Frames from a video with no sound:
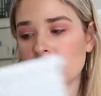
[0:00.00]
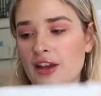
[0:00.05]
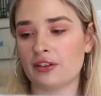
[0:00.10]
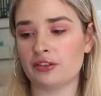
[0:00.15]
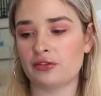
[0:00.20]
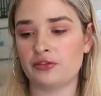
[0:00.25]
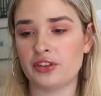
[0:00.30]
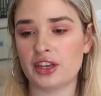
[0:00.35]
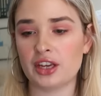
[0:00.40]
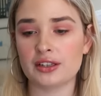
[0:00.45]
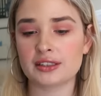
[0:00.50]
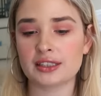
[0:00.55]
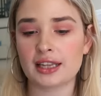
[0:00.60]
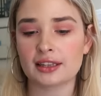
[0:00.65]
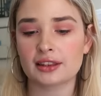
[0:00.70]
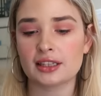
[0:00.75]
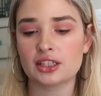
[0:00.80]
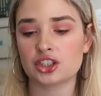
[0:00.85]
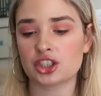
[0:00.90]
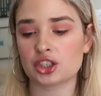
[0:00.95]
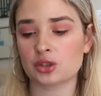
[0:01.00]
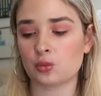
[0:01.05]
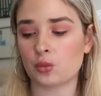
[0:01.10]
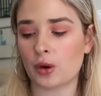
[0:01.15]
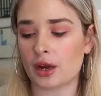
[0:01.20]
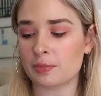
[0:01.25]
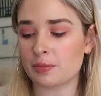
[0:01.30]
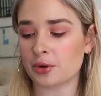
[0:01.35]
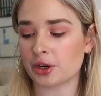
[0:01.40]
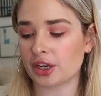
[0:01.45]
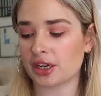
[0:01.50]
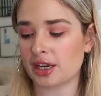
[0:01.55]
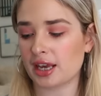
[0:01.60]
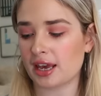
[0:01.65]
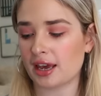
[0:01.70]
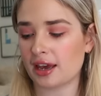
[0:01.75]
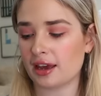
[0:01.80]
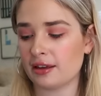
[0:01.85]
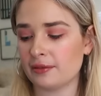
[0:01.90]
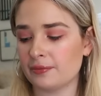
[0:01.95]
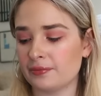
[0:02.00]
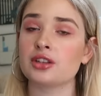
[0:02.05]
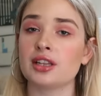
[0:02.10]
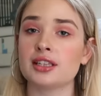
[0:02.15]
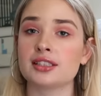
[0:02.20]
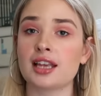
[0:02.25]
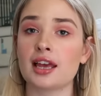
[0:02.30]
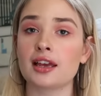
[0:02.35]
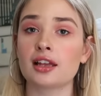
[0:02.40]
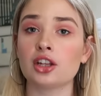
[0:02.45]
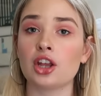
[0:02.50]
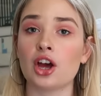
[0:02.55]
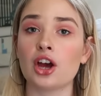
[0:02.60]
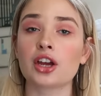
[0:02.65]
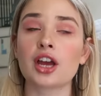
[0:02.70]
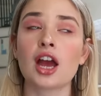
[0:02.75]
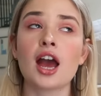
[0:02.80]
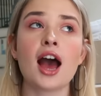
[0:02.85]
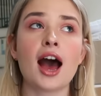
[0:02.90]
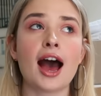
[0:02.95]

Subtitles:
It feels like there's just one book in here. So let's take a look.